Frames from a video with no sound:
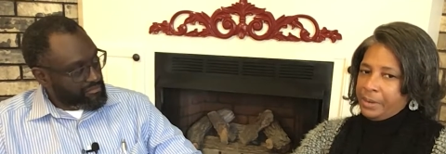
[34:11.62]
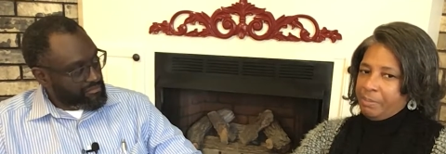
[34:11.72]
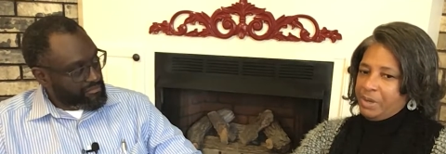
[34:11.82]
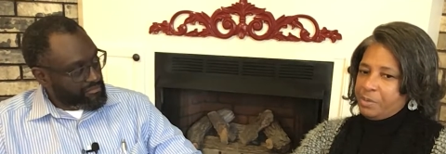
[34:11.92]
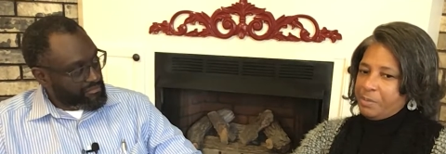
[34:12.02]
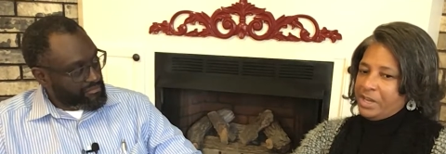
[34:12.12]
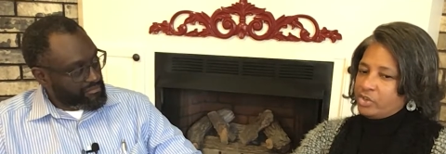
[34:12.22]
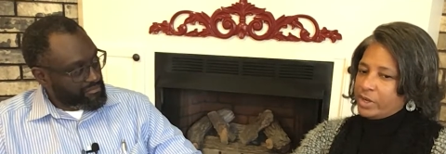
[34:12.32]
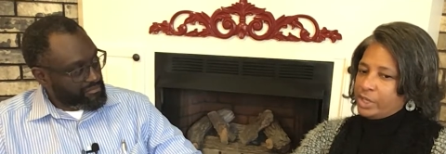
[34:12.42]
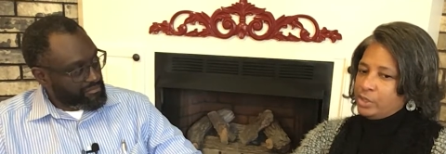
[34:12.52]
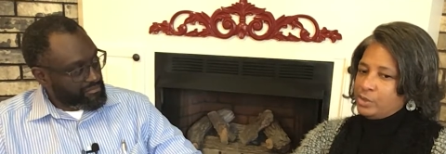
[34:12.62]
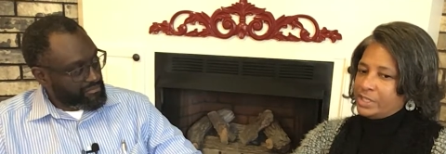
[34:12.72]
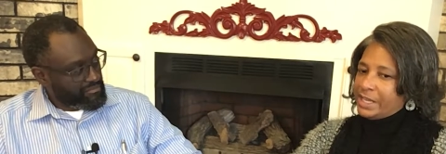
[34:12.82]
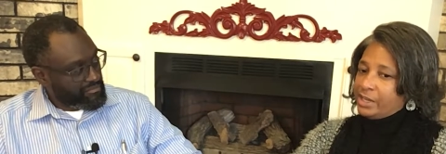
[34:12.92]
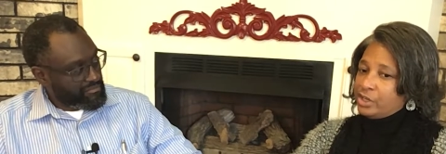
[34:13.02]
Speaker 1: people may try to use
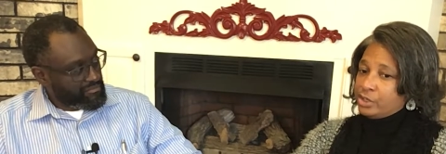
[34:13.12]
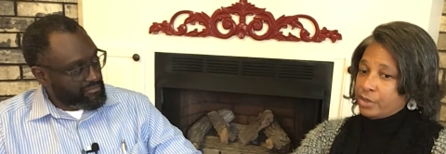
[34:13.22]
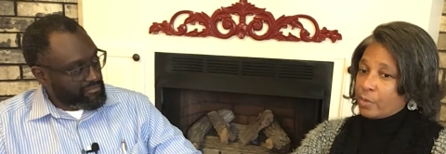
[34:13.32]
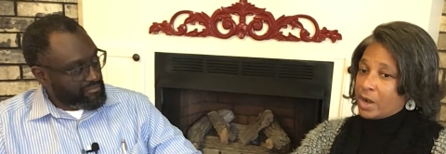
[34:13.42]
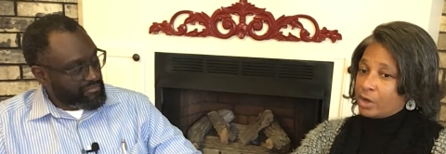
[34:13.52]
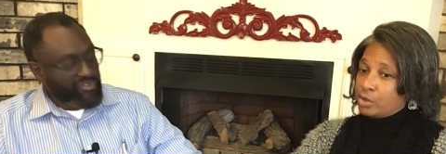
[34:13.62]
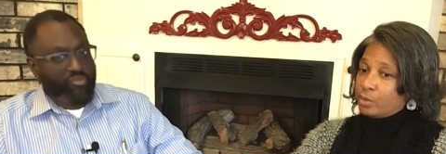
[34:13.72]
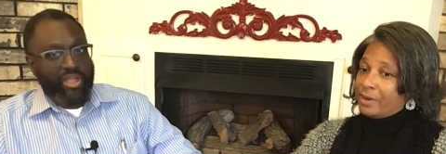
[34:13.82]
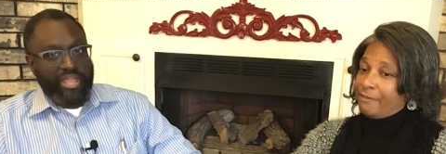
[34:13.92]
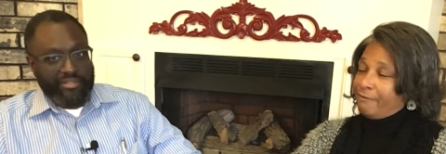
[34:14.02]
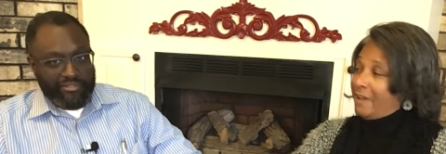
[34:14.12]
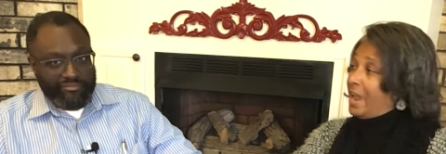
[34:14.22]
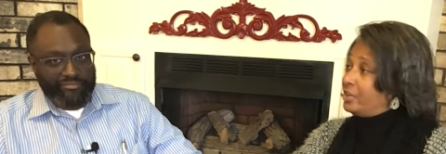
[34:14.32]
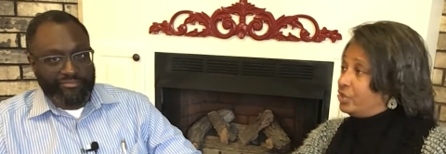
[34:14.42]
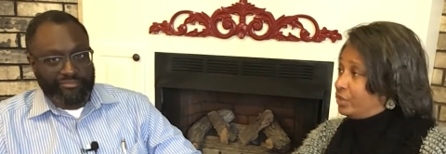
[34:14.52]
that in a derogatory right.
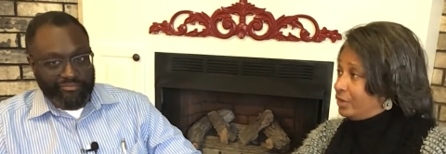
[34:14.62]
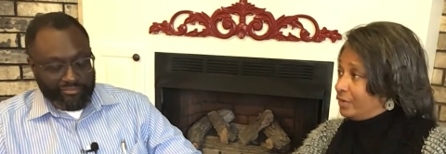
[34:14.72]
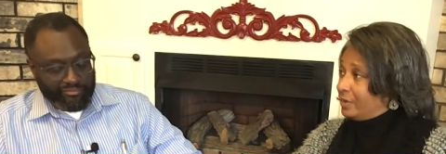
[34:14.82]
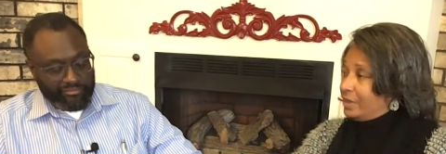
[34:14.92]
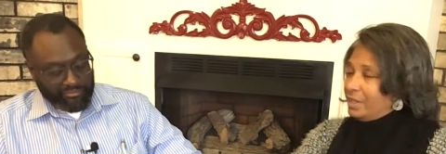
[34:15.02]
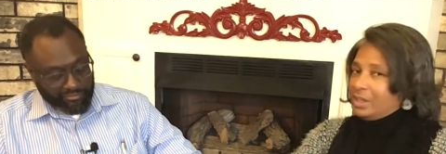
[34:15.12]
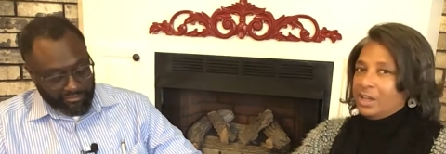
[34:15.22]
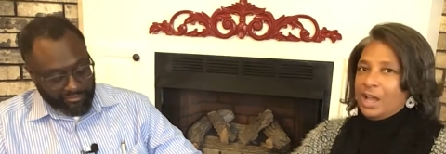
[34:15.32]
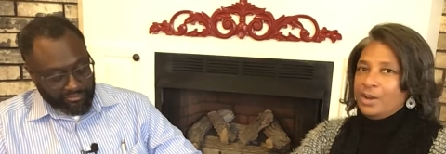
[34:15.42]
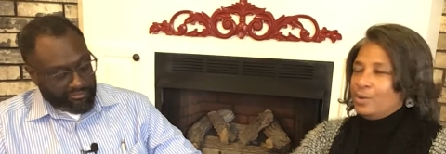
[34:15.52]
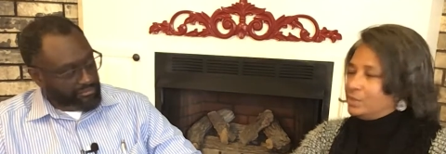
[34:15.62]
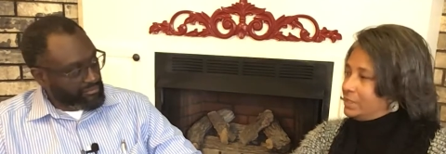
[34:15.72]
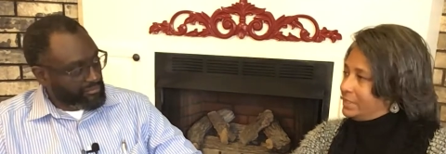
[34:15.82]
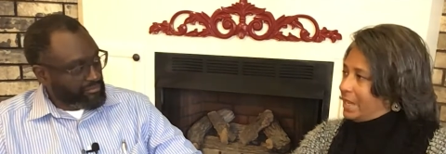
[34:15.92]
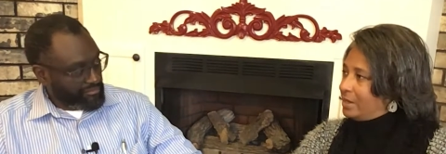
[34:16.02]
fashion, mm-hmm. God knows
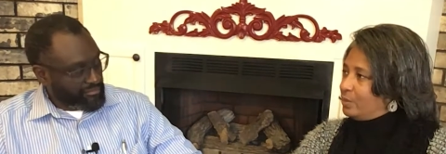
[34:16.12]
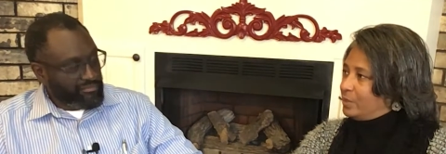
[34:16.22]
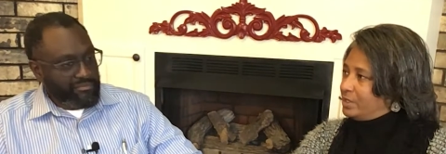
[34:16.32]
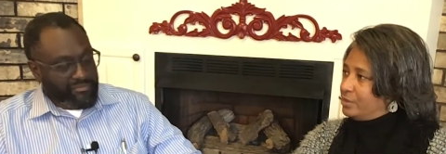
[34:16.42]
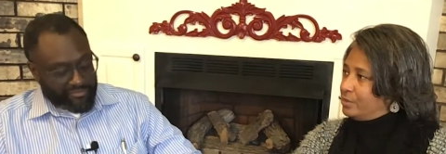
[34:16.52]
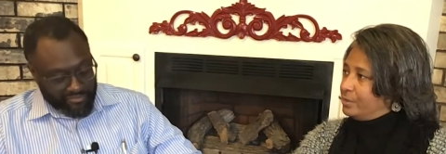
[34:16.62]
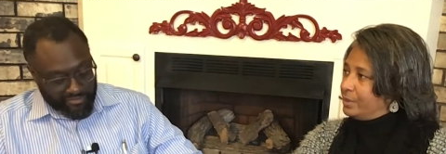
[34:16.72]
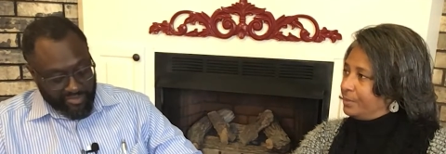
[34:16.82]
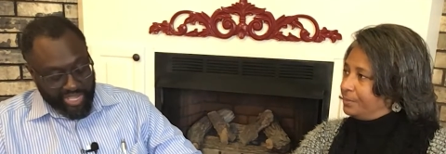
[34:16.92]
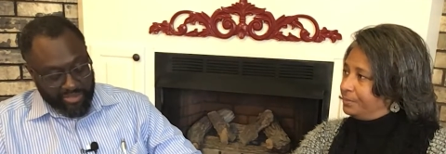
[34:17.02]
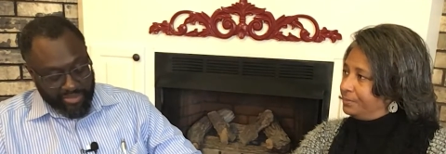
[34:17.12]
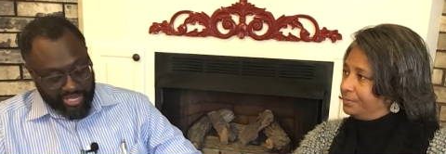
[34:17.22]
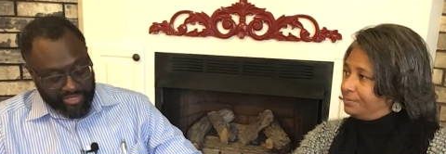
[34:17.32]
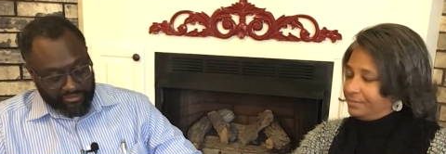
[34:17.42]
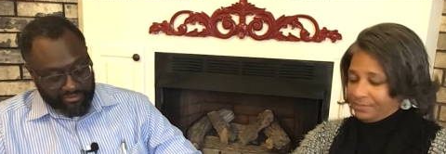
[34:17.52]
exactly what He's doing.
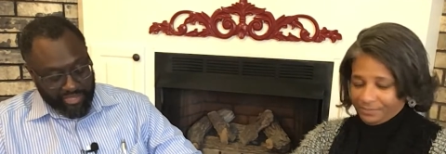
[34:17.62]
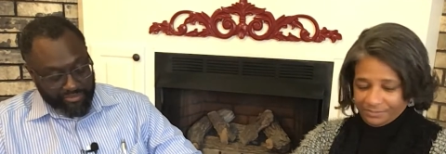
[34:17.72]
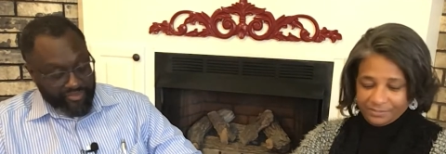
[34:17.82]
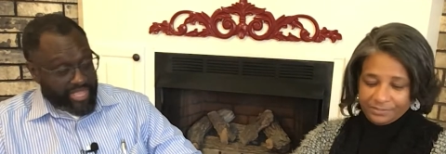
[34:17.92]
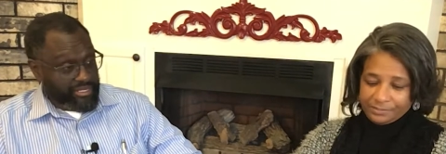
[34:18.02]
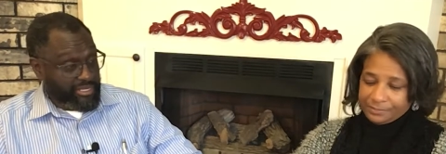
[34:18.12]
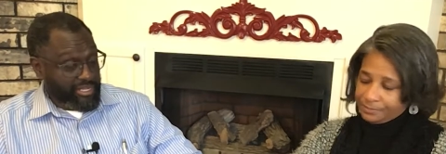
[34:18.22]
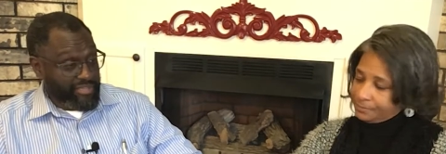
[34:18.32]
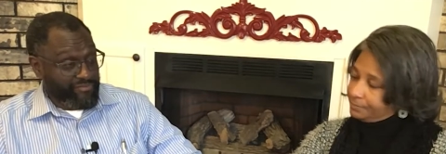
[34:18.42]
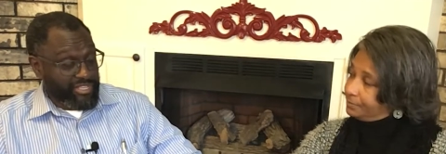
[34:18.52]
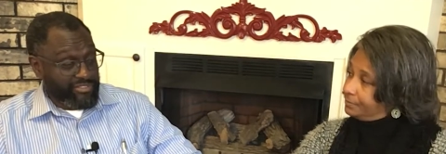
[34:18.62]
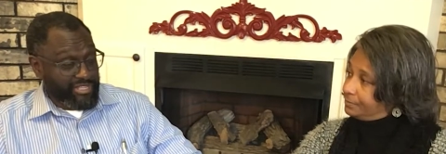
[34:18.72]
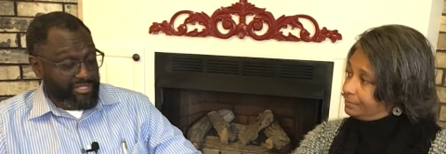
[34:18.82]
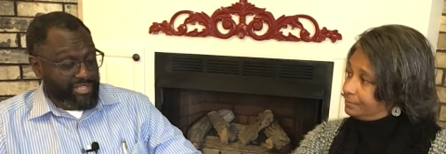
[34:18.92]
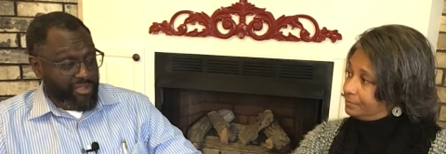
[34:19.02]
Amen.
Speaker 2: And in fact, if it's
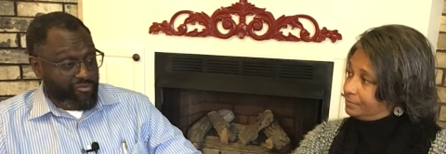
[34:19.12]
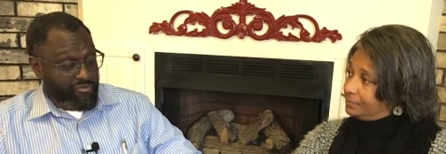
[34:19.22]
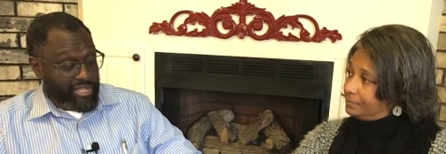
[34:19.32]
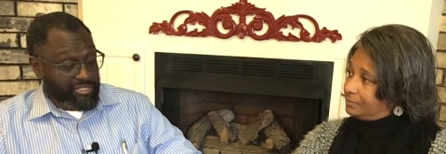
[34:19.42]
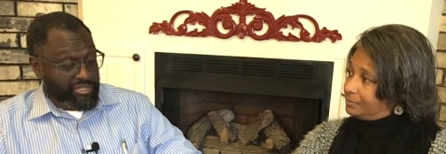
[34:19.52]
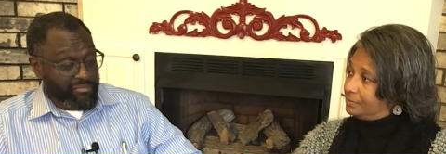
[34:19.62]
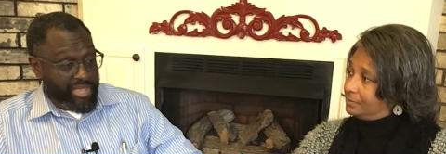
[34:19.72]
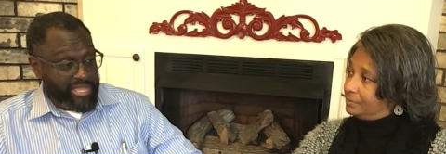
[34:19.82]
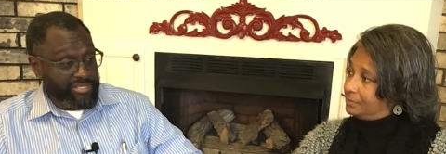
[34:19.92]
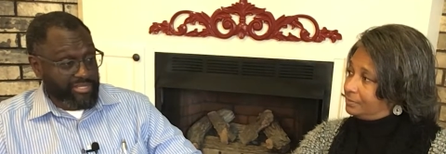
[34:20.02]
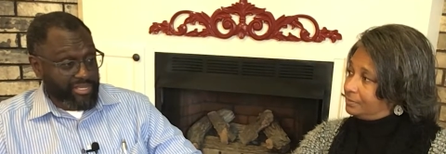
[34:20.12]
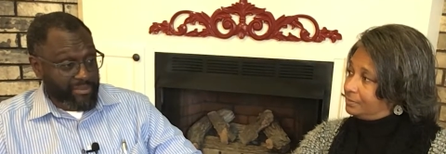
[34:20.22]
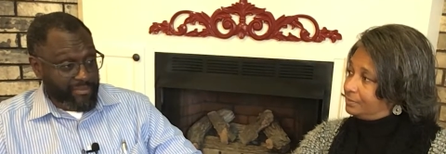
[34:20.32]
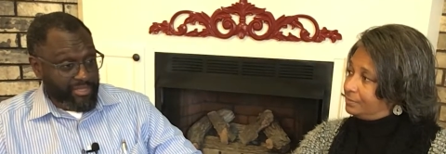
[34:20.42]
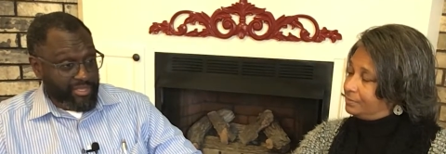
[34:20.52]
it's a, it's amazing
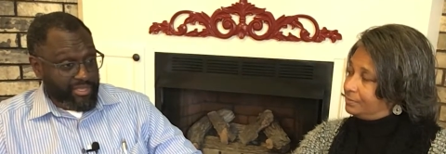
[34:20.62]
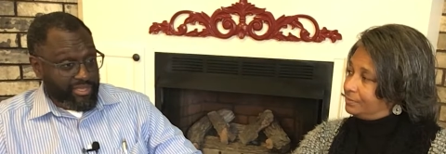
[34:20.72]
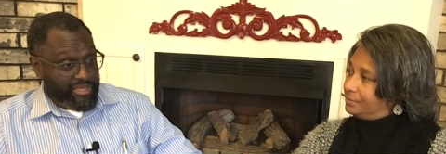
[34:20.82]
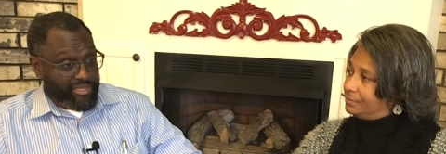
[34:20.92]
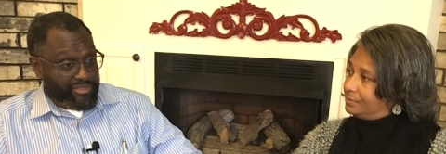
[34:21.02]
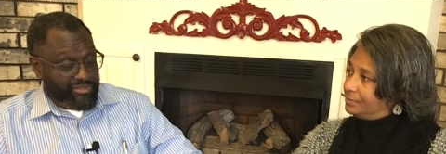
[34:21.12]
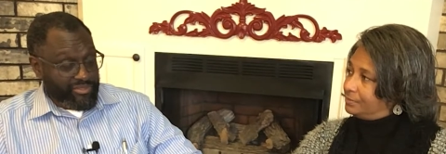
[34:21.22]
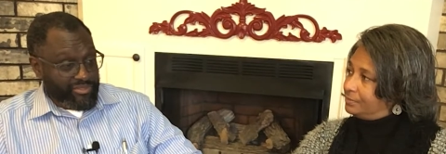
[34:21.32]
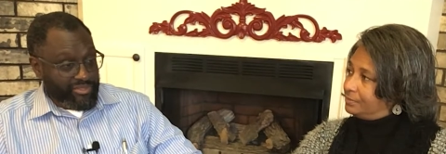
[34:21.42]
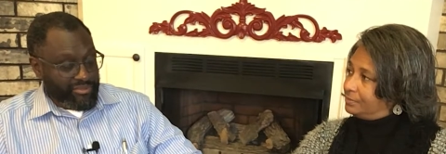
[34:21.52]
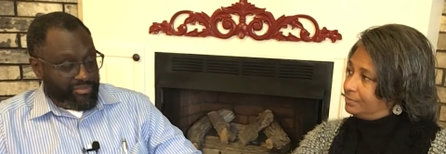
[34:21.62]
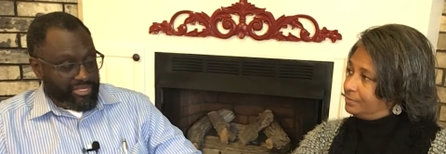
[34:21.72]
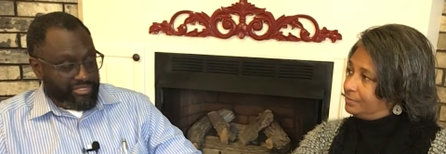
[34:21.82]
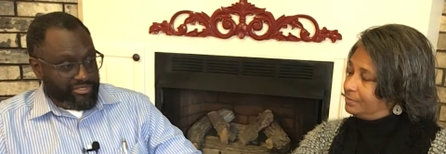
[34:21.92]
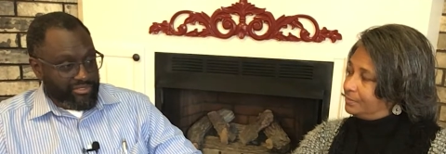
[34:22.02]

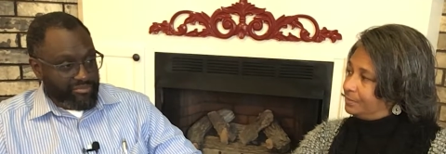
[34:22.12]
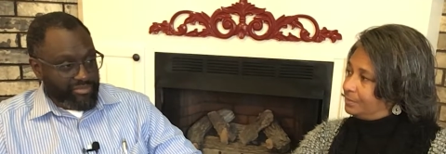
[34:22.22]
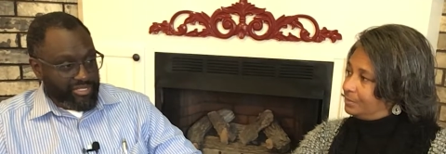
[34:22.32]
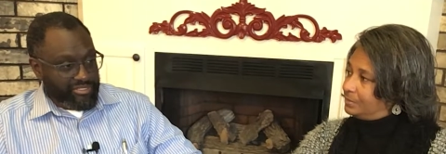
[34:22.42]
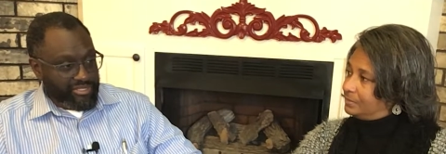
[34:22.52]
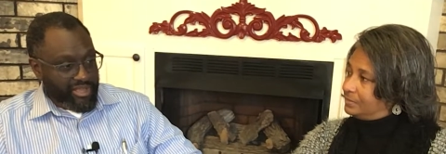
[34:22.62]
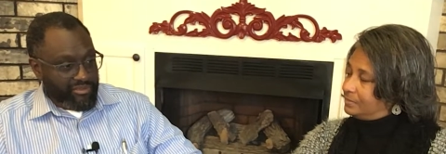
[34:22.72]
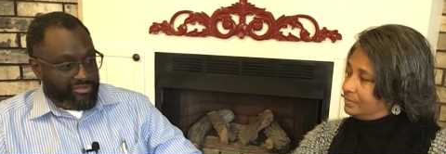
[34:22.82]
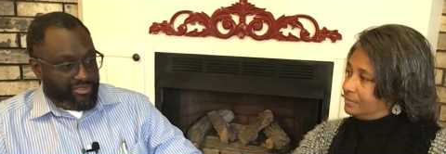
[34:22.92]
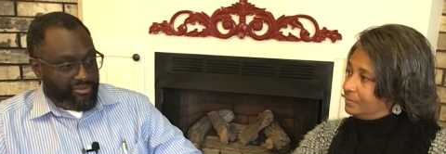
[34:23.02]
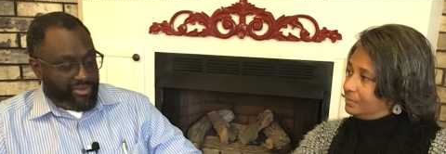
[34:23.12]
but it's but it's also